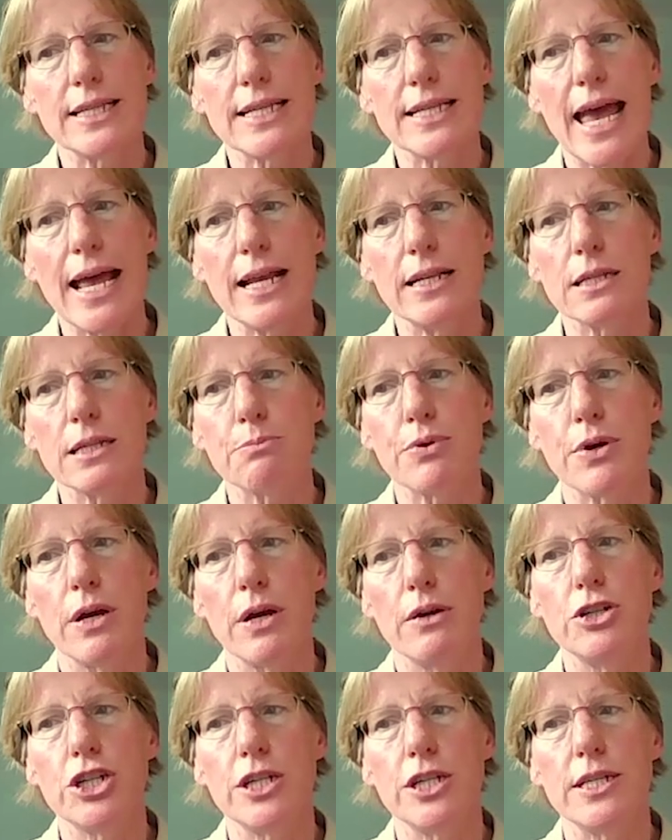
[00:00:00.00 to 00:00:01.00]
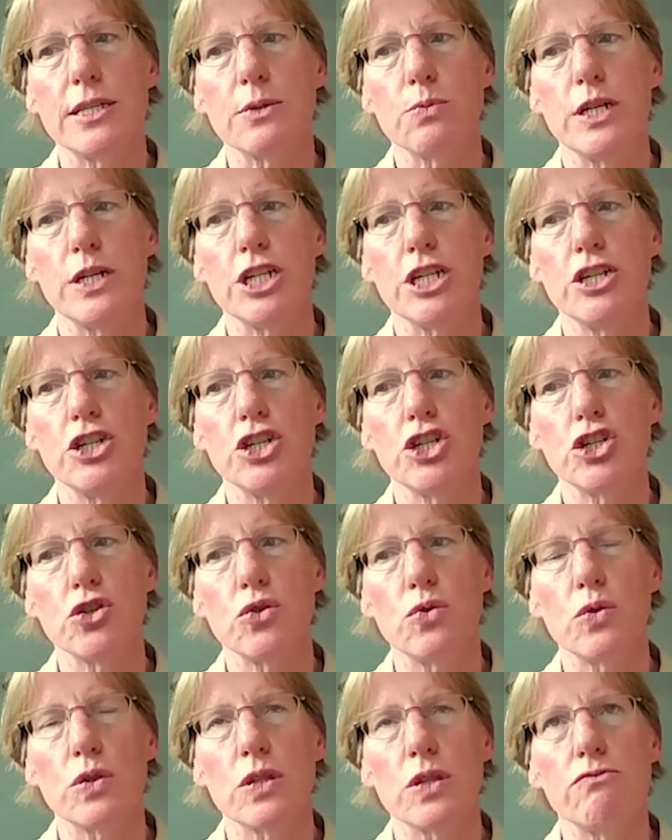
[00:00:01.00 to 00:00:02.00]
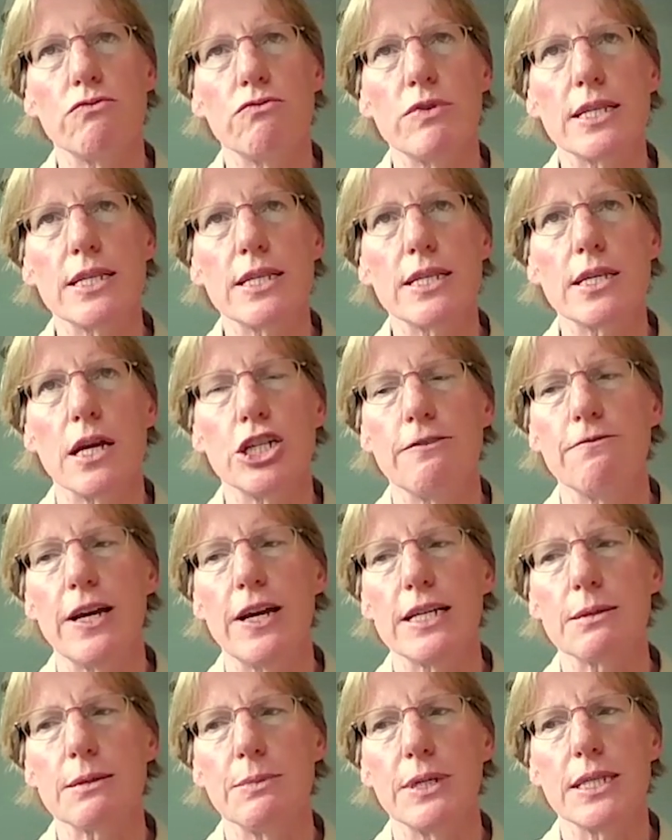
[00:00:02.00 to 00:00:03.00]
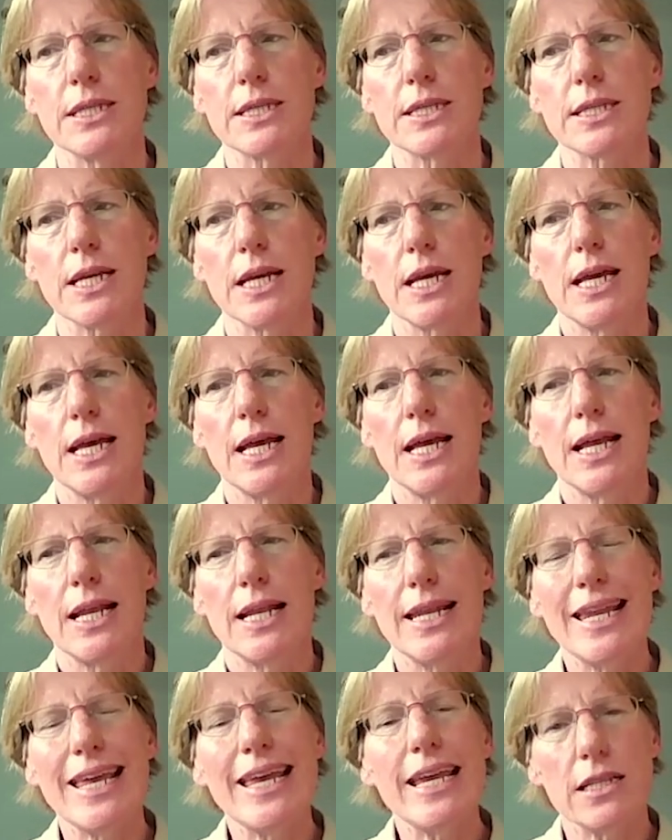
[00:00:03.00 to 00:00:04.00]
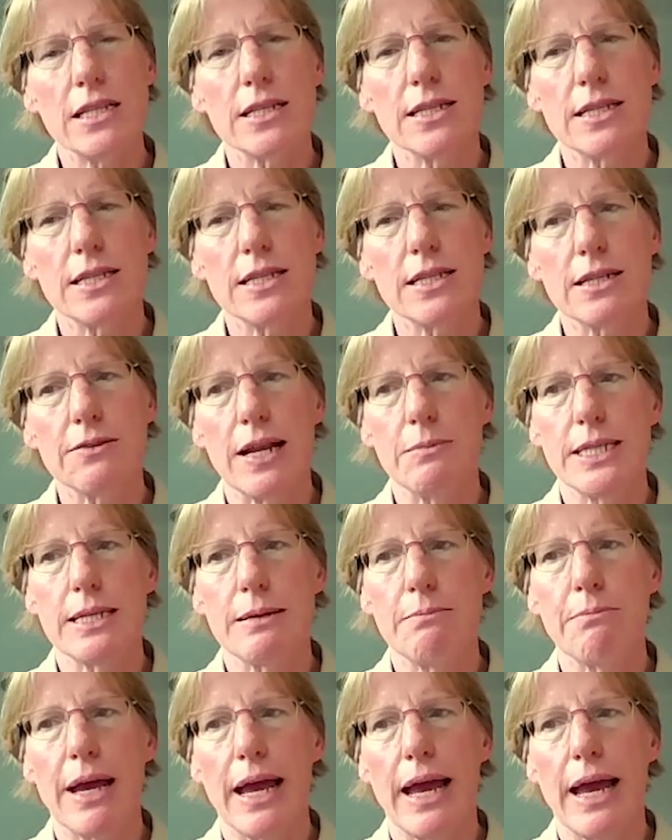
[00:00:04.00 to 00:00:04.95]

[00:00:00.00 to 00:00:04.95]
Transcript: end to end approaches, which ensure that research investments lead to development